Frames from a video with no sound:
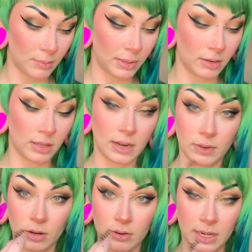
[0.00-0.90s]
a pair that I've
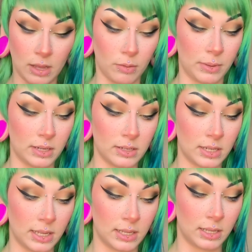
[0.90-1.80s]
already opened
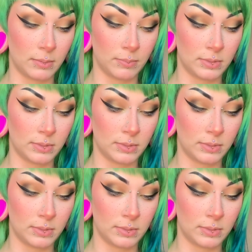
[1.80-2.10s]
and